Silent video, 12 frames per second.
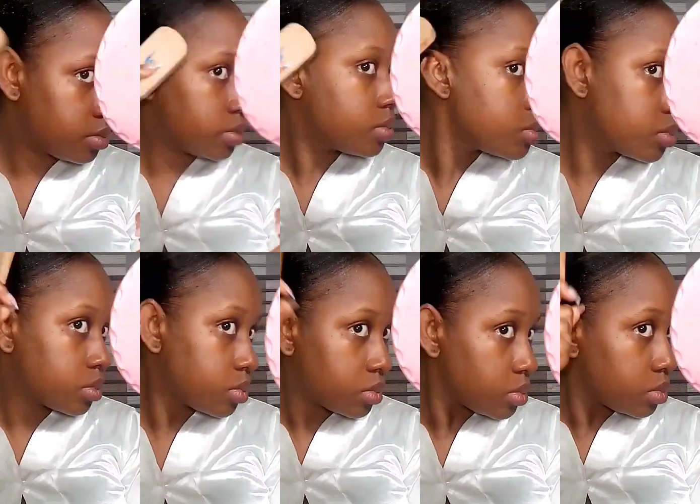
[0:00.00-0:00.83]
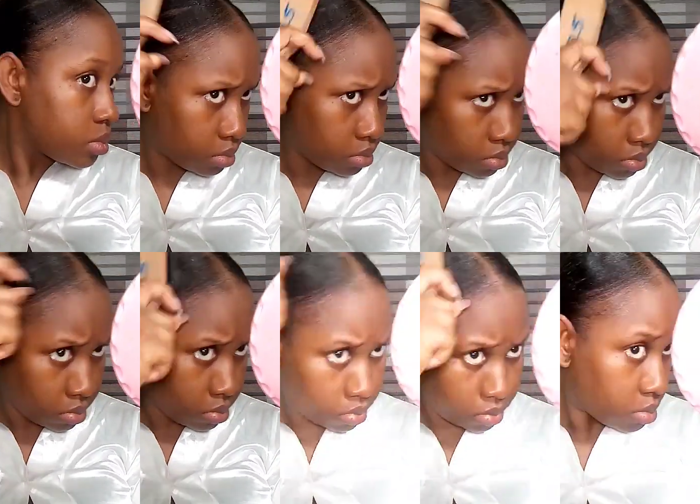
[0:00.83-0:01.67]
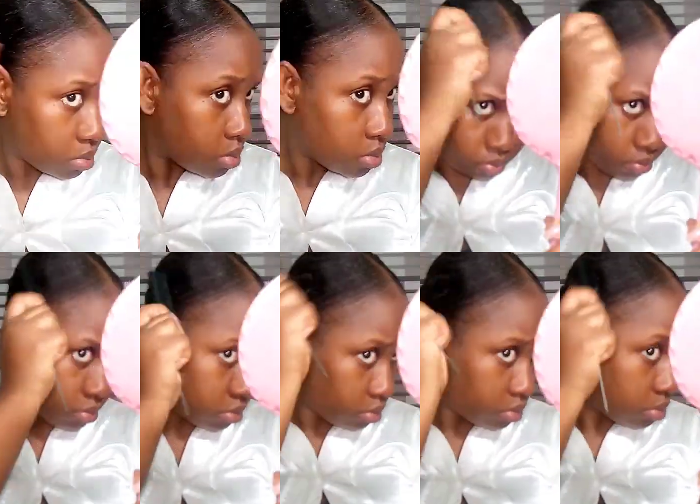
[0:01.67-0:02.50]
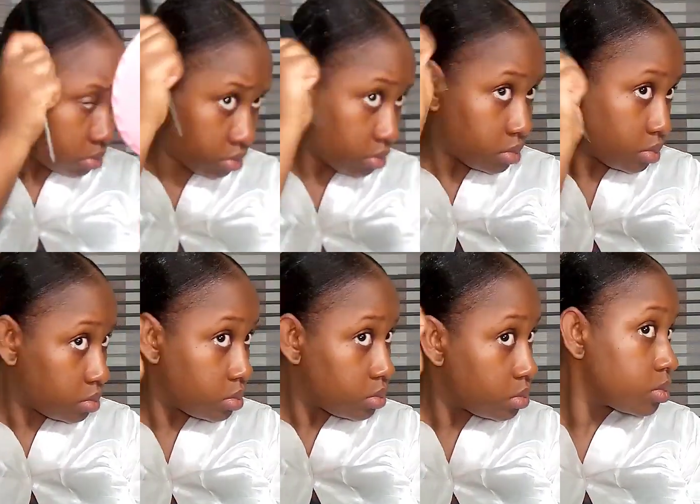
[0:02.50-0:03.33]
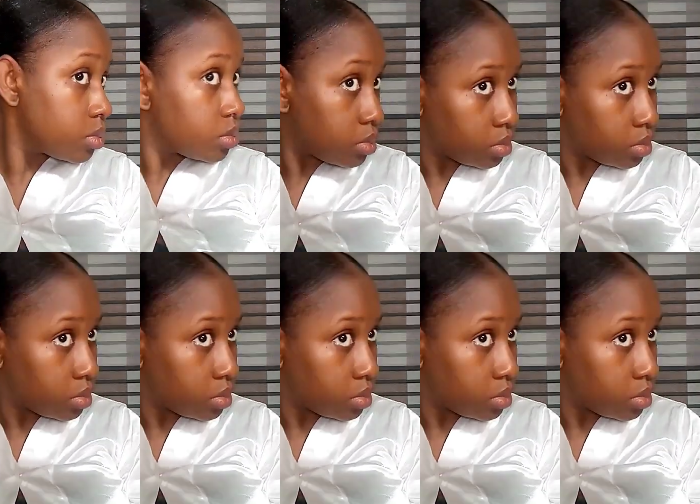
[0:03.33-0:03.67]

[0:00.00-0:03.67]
back home, getting into the car and driving